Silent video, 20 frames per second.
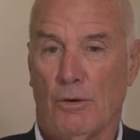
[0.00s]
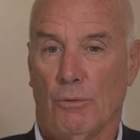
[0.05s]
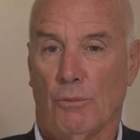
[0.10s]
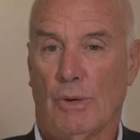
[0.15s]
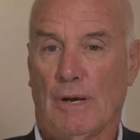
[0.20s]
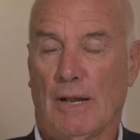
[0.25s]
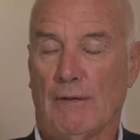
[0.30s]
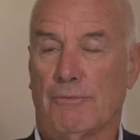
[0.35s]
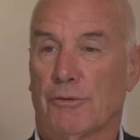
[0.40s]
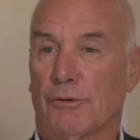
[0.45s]

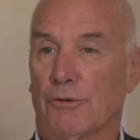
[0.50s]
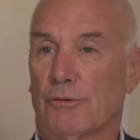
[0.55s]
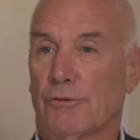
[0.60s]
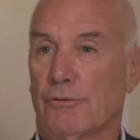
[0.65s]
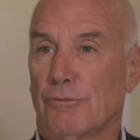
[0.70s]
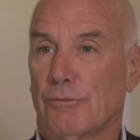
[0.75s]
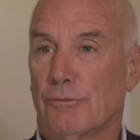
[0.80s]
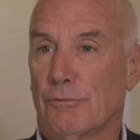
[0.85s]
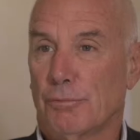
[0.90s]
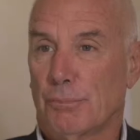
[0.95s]
when I
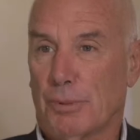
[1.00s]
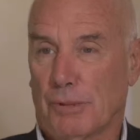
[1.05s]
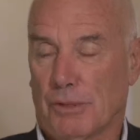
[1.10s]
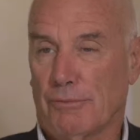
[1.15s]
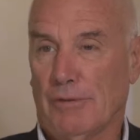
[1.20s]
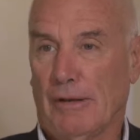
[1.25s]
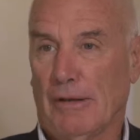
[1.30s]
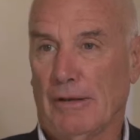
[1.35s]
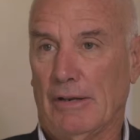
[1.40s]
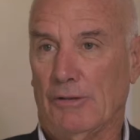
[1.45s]
first put the
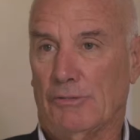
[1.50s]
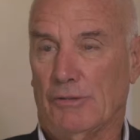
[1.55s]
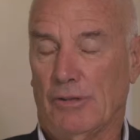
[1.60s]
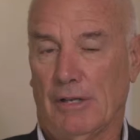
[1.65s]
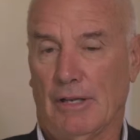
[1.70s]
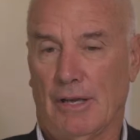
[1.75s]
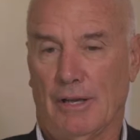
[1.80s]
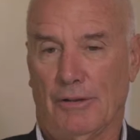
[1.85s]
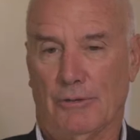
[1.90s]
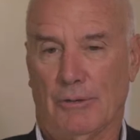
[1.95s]
foundation
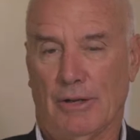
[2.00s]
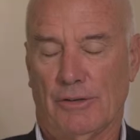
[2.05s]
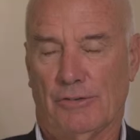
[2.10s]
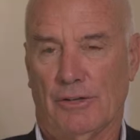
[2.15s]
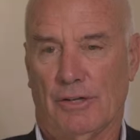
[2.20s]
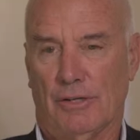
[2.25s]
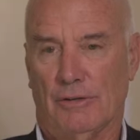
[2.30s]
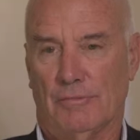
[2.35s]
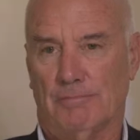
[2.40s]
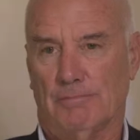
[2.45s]
together, I
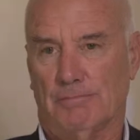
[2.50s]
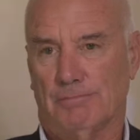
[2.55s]
said,